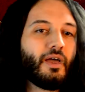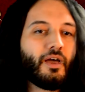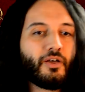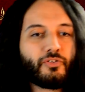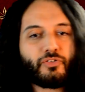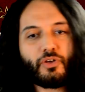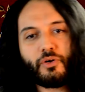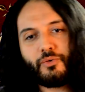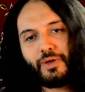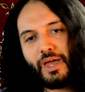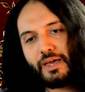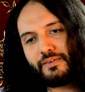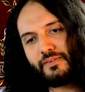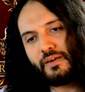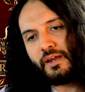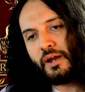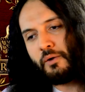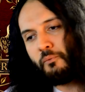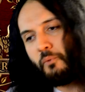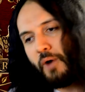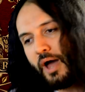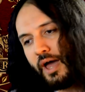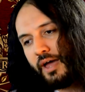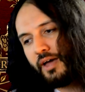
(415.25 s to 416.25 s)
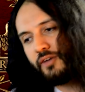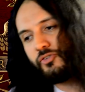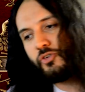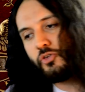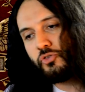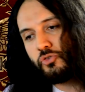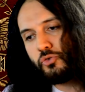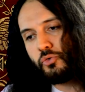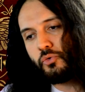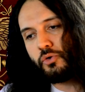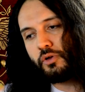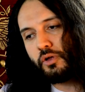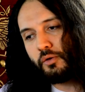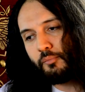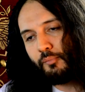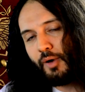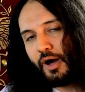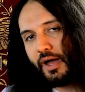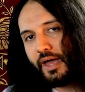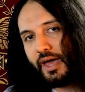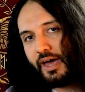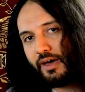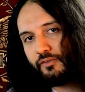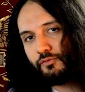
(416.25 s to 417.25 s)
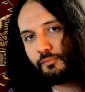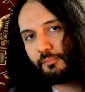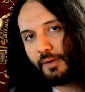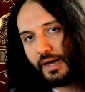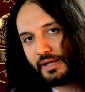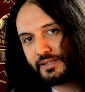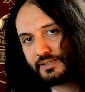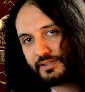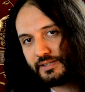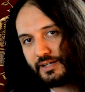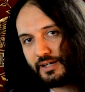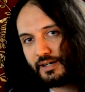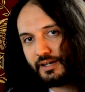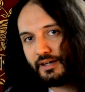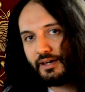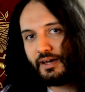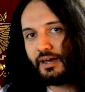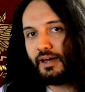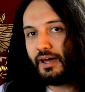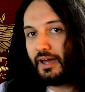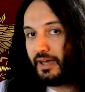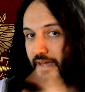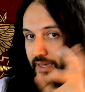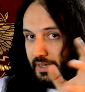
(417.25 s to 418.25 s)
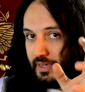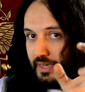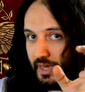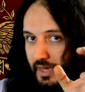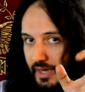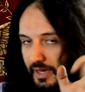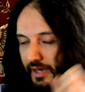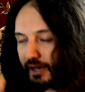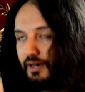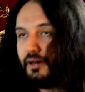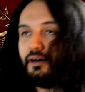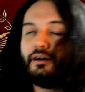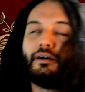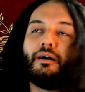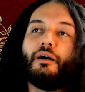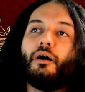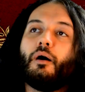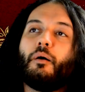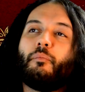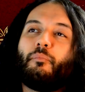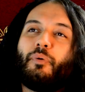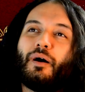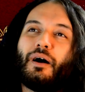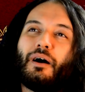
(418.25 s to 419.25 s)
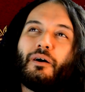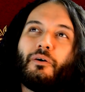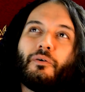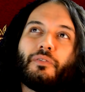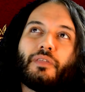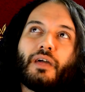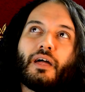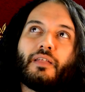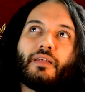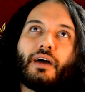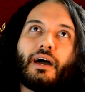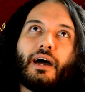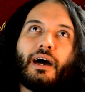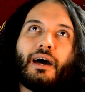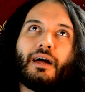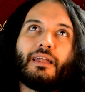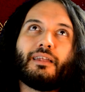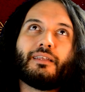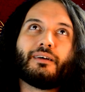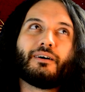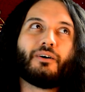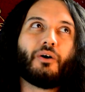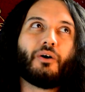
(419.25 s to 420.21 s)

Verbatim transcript: So yes, in a way a Centurion might have better gear, but on the other hand,